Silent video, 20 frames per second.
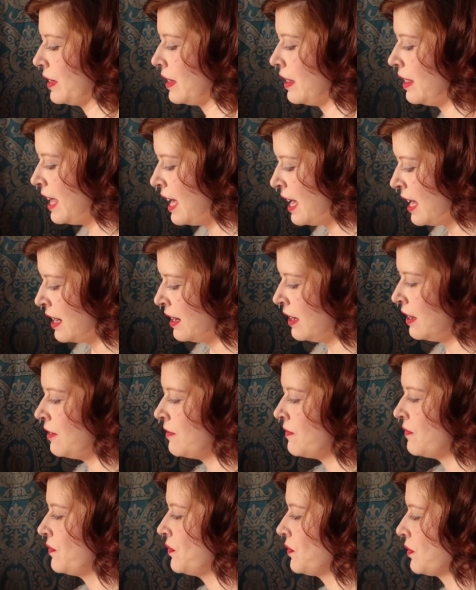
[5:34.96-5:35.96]
Then
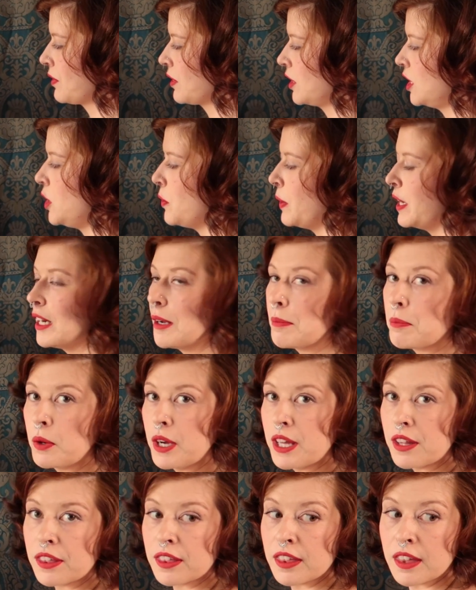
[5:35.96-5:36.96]
you end up
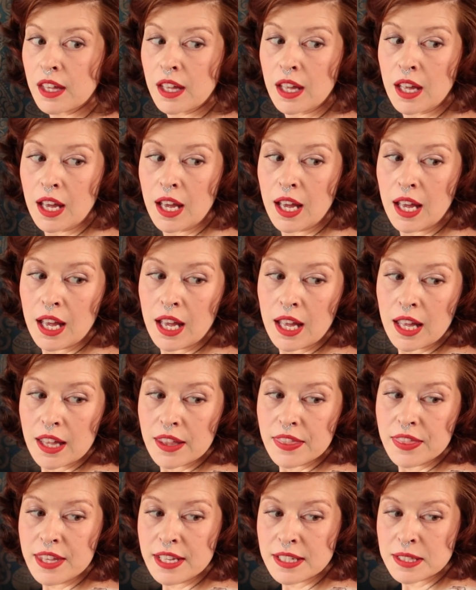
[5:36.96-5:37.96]
with
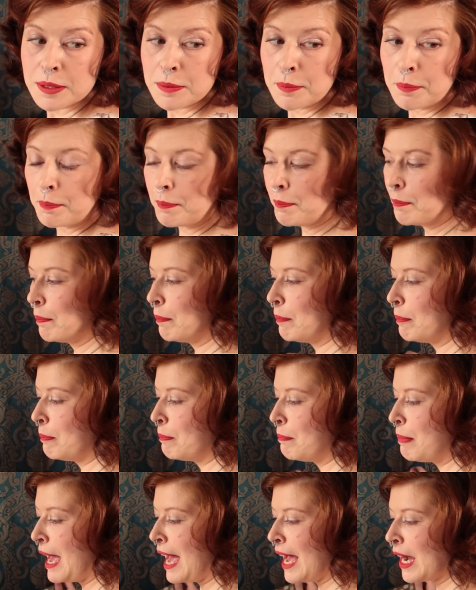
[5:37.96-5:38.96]
this
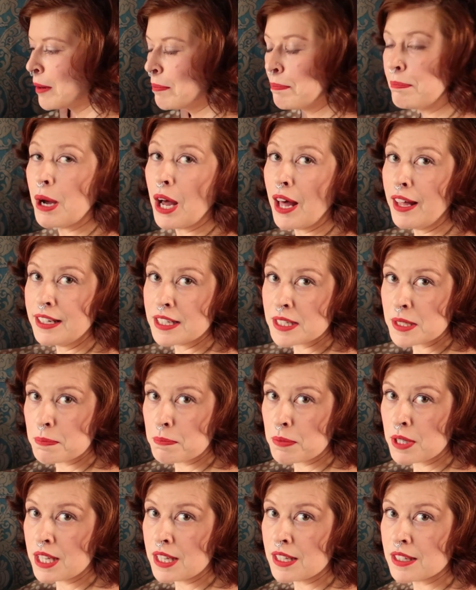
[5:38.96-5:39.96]
back bodice
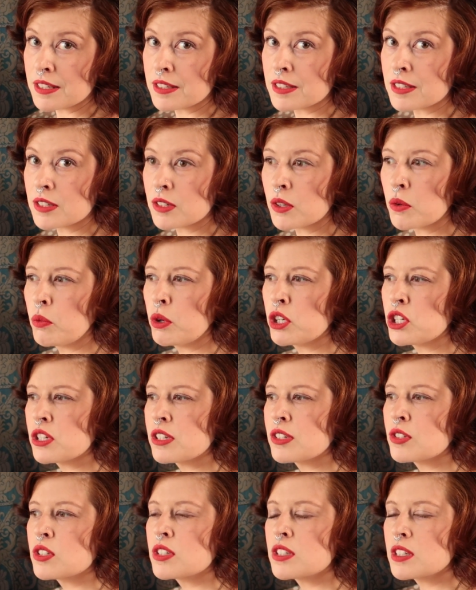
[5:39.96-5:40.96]
piece, which
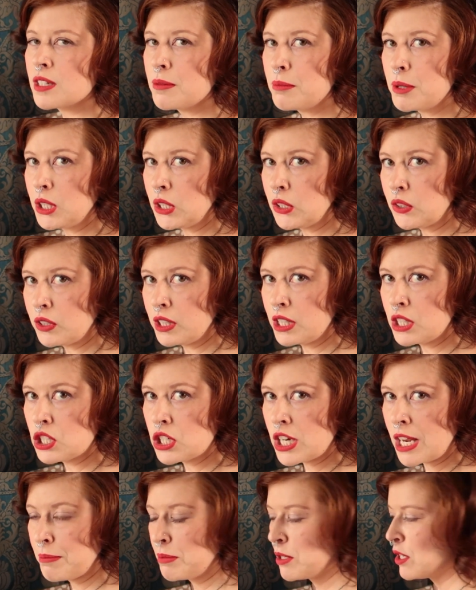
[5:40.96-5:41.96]
is similarly
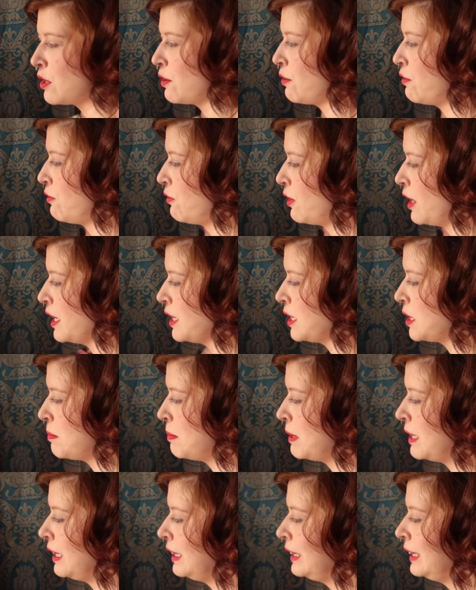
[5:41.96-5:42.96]
shaped to the front,
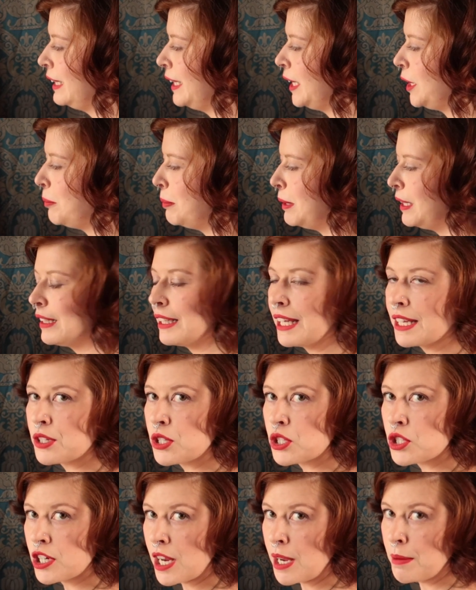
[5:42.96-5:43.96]
but a little bit
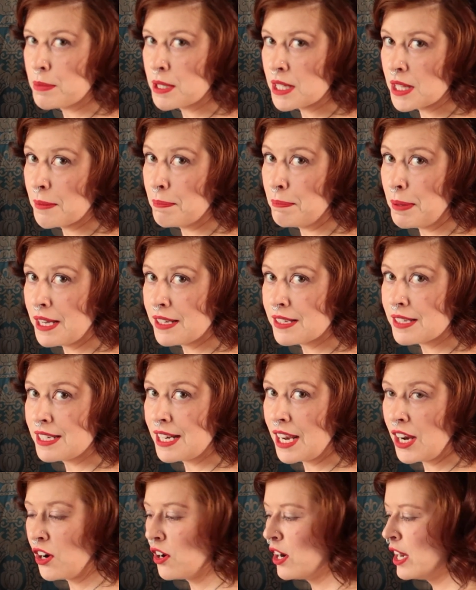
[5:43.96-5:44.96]
less shaped in the bust
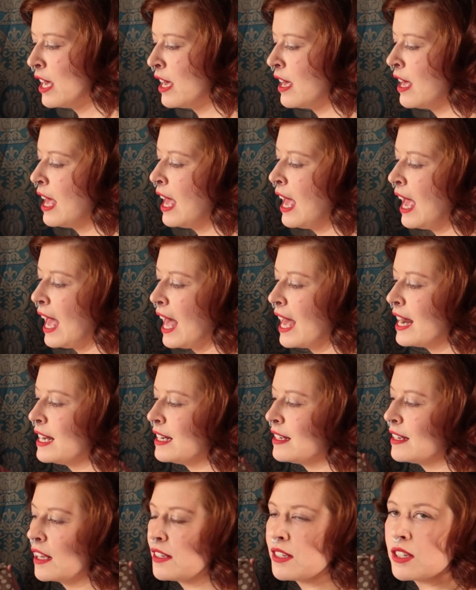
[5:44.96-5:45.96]
area, and
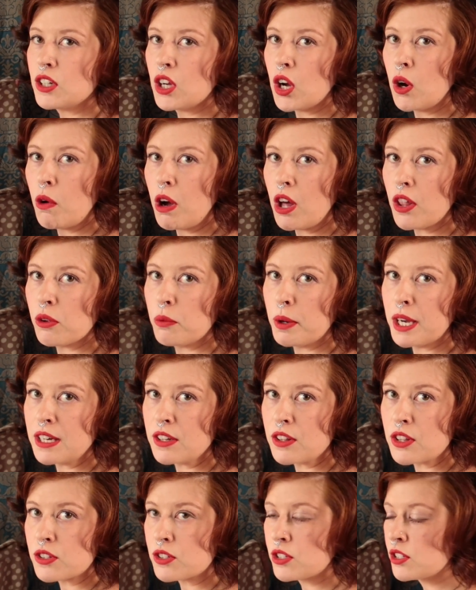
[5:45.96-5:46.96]
it doesn't go all the way
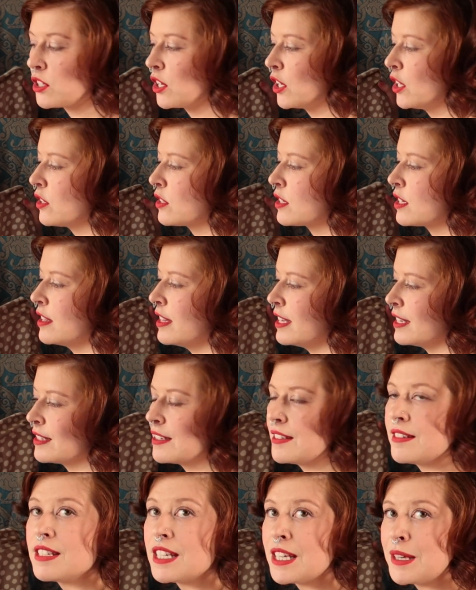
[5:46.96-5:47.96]
to the skirt. This
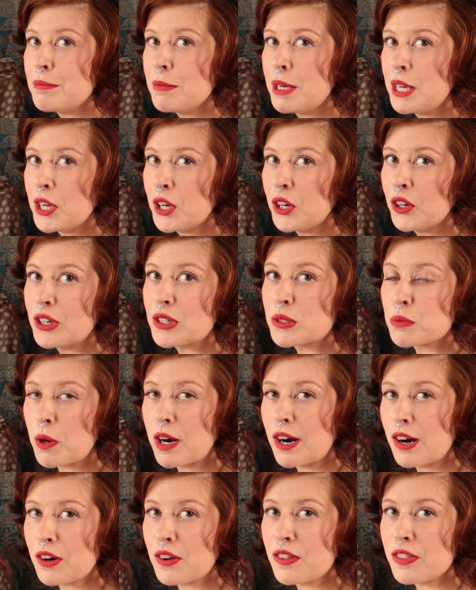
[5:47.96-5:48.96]
seam here is
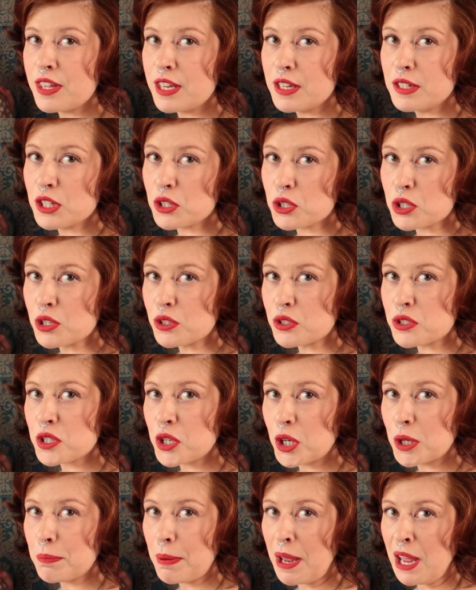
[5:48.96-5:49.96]
where the additional
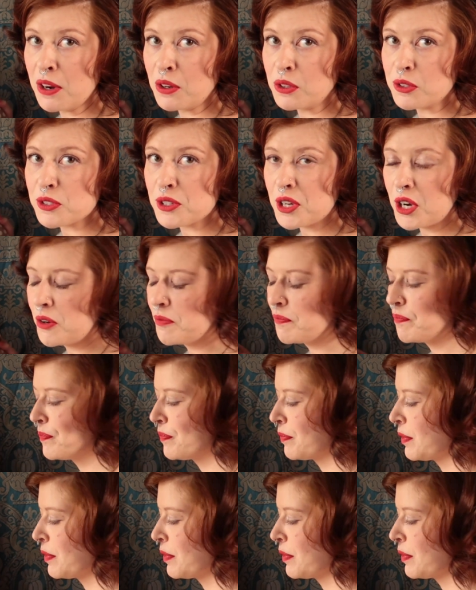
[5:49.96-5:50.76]
skirt panels go.